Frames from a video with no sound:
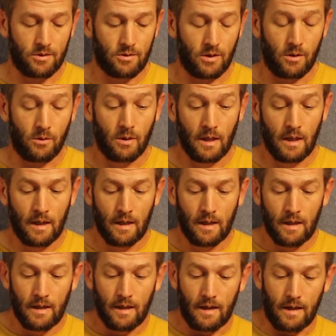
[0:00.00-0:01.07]
So
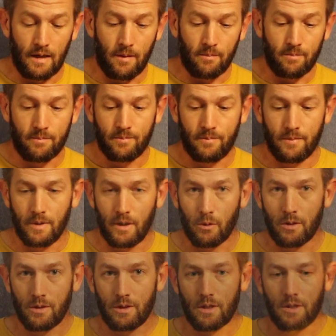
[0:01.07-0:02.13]
no
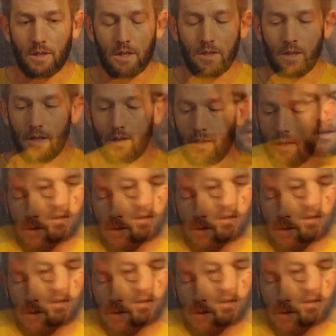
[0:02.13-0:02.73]
reason to change anything.